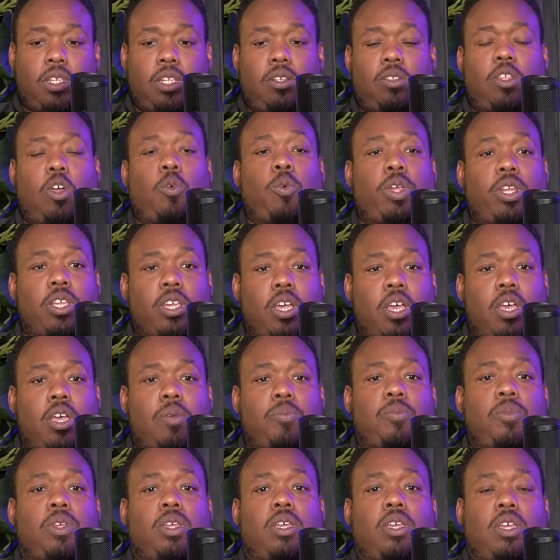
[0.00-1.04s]
low
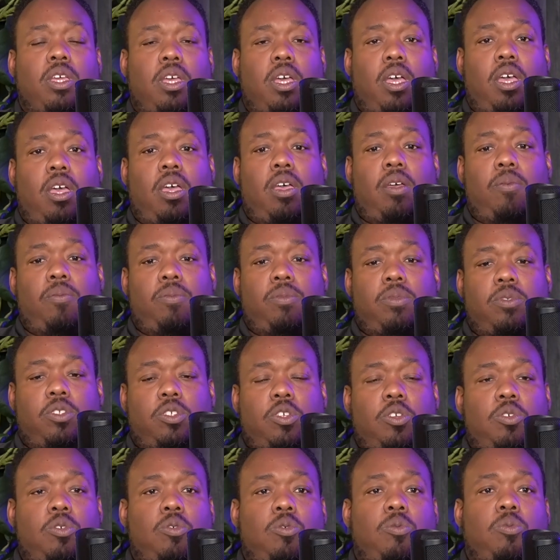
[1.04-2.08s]
income,
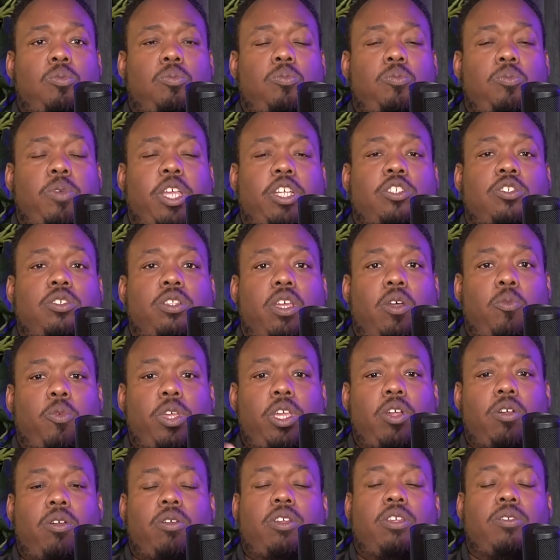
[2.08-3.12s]
to make sure that
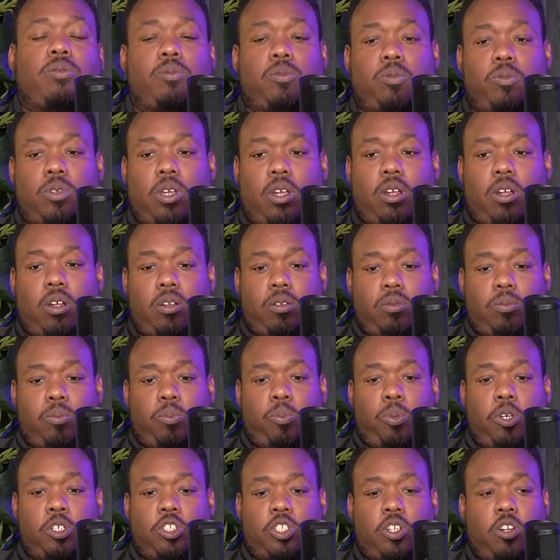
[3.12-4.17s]
we are
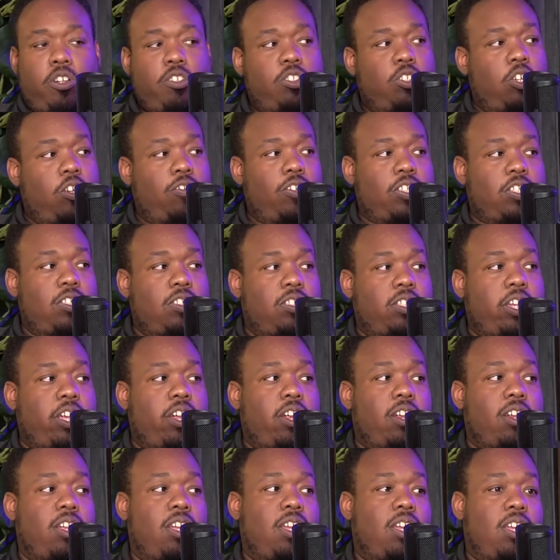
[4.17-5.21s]
pushing our services
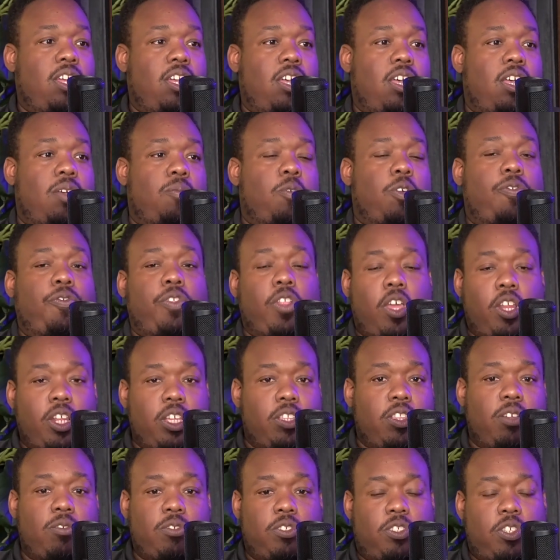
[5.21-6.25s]
there. We're flooding
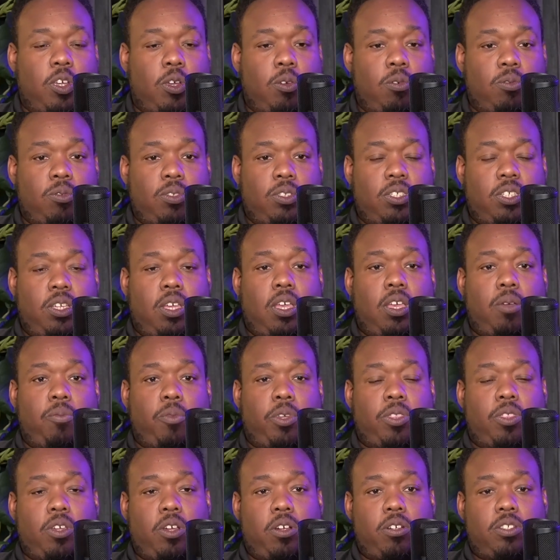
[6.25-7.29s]
those zones,
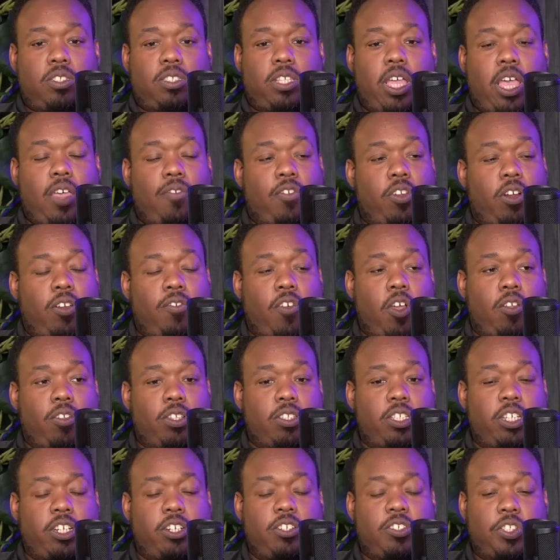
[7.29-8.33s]
with our staff and our
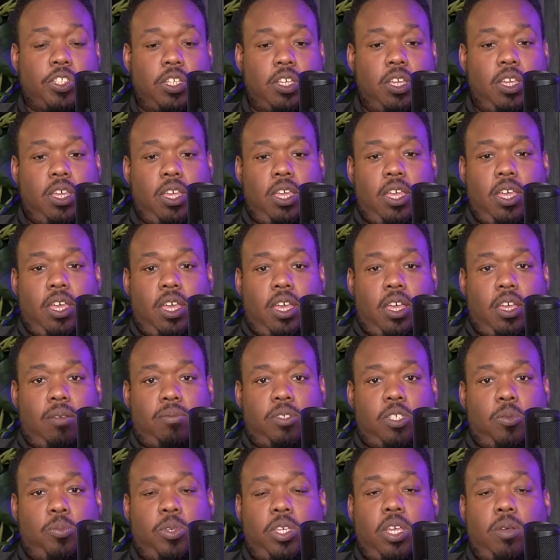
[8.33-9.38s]
volunteers,
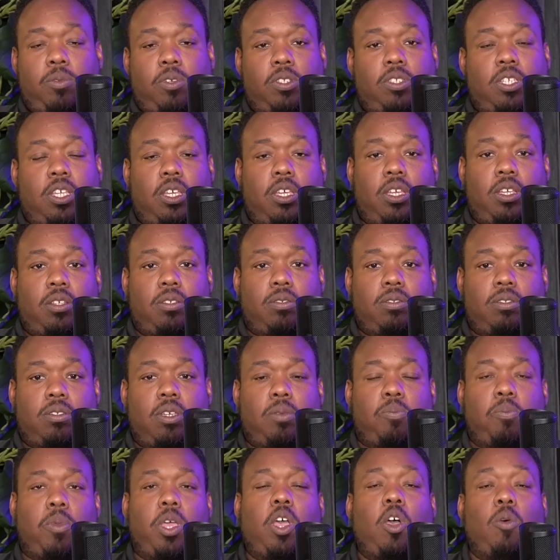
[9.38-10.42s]
to be able to
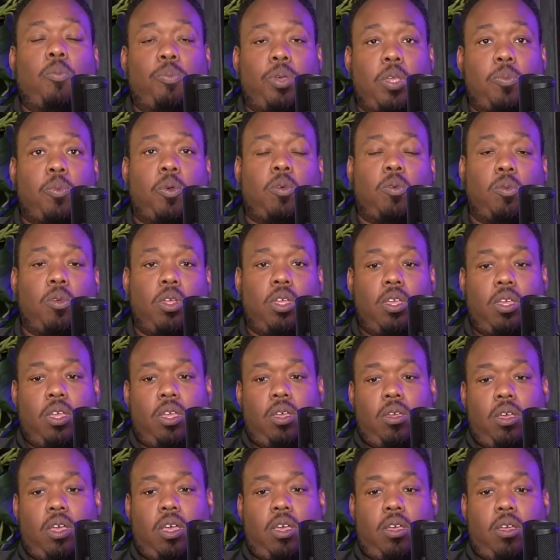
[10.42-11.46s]
help people
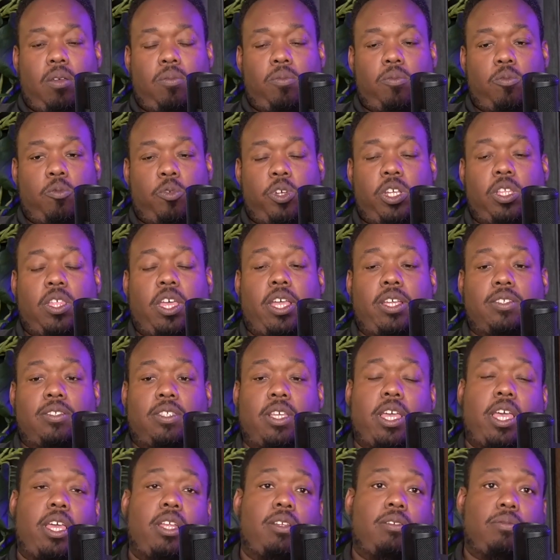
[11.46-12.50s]
realize
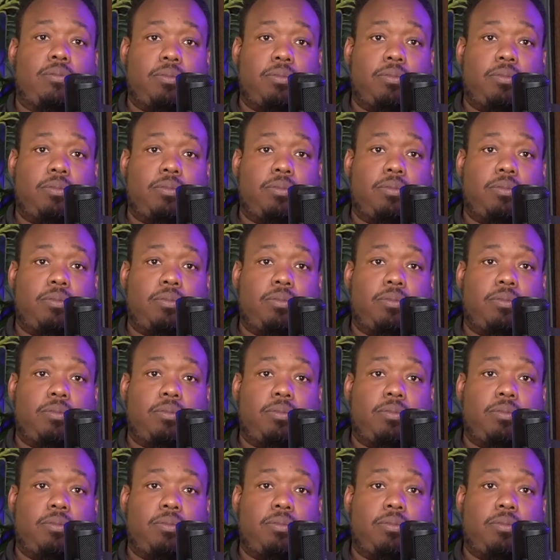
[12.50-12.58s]
that,